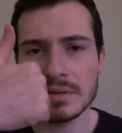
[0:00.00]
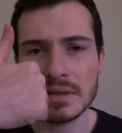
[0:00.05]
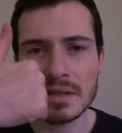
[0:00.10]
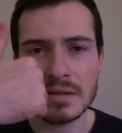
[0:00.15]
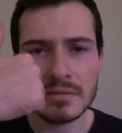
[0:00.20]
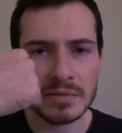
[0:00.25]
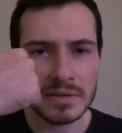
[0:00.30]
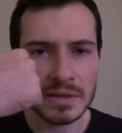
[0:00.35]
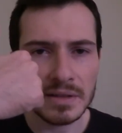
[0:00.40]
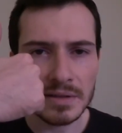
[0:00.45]

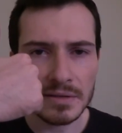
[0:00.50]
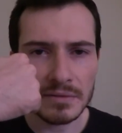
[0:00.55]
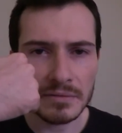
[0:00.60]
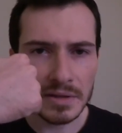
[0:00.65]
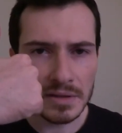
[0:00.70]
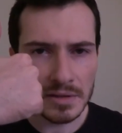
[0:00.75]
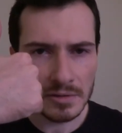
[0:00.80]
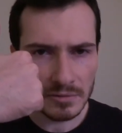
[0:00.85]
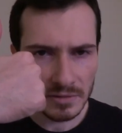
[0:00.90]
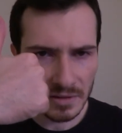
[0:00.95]
Give this
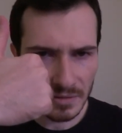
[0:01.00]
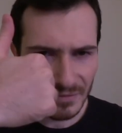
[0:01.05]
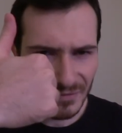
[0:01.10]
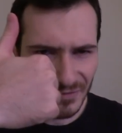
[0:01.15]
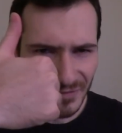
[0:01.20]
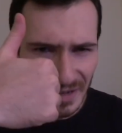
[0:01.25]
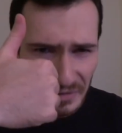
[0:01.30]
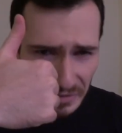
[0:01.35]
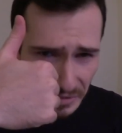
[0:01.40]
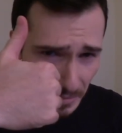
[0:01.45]
video a
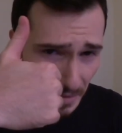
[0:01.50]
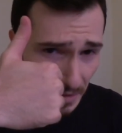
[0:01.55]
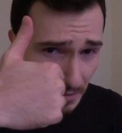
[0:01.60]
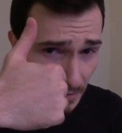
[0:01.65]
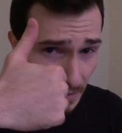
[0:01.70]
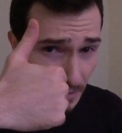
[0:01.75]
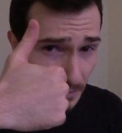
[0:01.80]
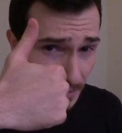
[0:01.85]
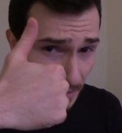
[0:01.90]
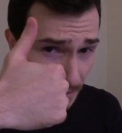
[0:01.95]
very big
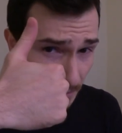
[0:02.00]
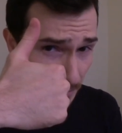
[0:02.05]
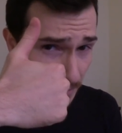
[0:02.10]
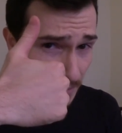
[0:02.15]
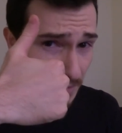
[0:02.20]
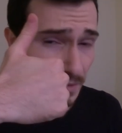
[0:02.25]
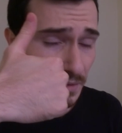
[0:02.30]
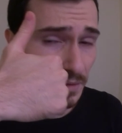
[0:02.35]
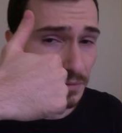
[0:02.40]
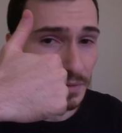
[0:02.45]
thumbs up
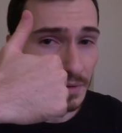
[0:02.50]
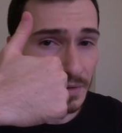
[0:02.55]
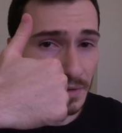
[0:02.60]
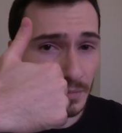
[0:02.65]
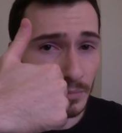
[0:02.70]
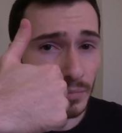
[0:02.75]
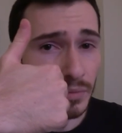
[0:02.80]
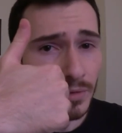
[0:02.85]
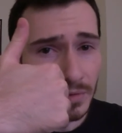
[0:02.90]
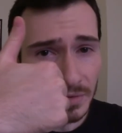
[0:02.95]
if it's
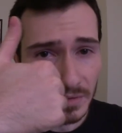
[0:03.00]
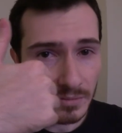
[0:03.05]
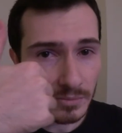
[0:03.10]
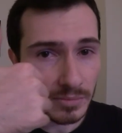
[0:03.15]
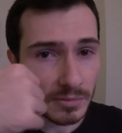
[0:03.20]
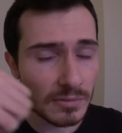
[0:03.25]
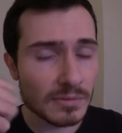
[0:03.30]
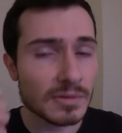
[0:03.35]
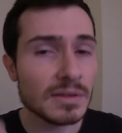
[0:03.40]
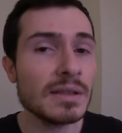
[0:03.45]

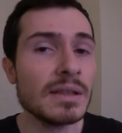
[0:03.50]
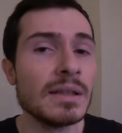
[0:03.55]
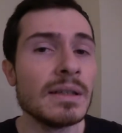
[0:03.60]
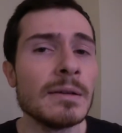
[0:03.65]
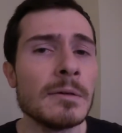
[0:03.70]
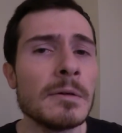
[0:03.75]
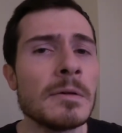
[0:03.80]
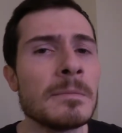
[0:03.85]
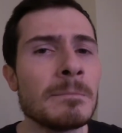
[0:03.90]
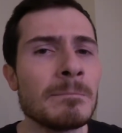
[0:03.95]
possible,
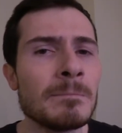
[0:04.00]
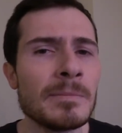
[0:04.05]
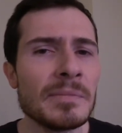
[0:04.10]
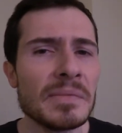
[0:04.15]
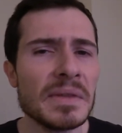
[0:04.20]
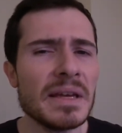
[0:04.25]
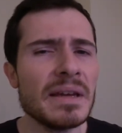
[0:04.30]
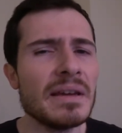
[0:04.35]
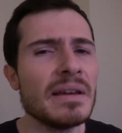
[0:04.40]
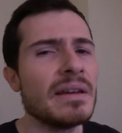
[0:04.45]

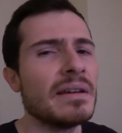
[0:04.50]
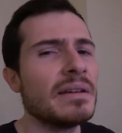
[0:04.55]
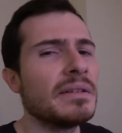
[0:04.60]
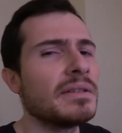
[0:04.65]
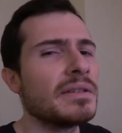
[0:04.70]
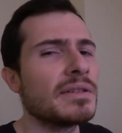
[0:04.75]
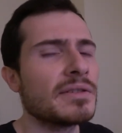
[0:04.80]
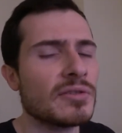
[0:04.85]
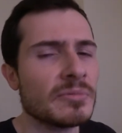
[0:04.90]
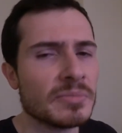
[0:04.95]

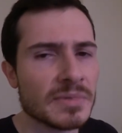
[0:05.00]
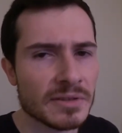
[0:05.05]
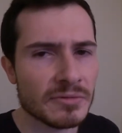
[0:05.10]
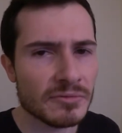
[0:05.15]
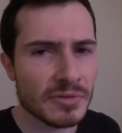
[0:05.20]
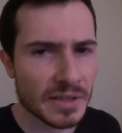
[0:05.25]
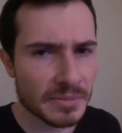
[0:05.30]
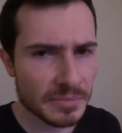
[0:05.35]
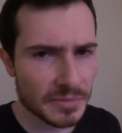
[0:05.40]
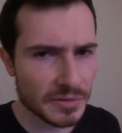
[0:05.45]
and
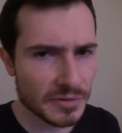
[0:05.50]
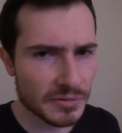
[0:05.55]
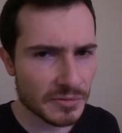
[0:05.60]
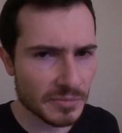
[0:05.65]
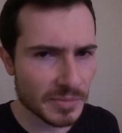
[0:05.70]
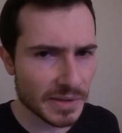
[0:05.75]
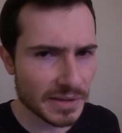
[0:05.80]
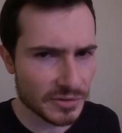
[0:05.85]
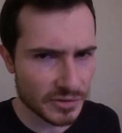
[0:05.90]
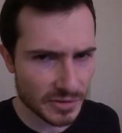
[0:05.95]
subscribe to
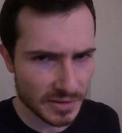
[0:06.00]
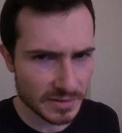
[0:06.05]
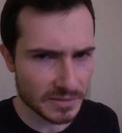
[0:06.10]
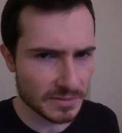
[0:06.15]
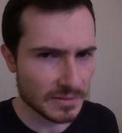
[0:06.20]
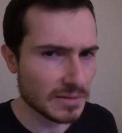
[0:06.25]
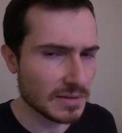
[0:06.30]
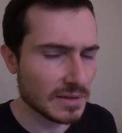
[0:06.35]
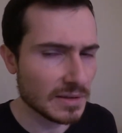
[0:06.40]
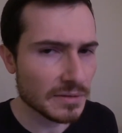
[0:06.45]
my
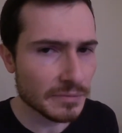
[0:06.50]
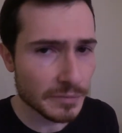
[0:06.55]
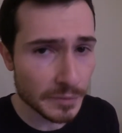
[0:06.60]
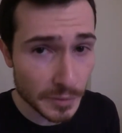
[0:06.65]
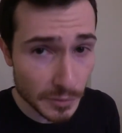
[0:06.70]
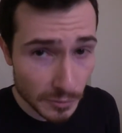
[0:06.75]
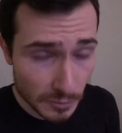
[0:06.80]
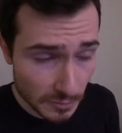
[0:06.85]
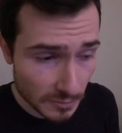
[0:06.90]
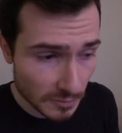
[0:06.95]
channel if
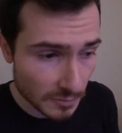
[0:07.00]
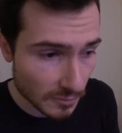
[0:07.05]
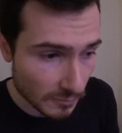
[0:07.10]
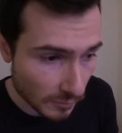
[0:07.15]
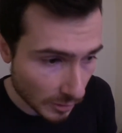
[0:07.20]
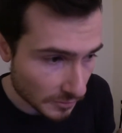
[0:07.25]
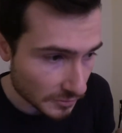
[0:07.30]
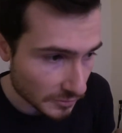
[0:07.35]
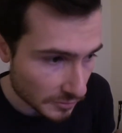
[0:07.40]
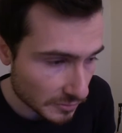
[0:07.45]
you
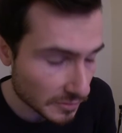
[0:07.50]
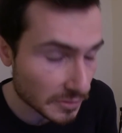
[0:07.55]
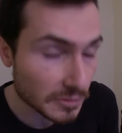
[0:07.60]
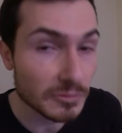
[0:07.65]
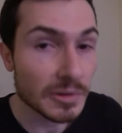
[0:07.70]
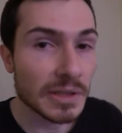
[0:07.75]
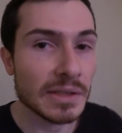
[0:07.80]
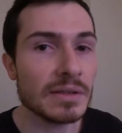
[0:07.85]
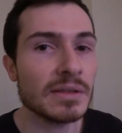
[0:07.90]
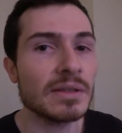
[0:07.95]
want to
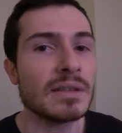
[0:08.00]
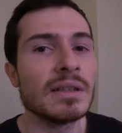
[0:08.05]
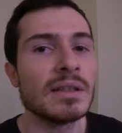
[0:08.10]
do it.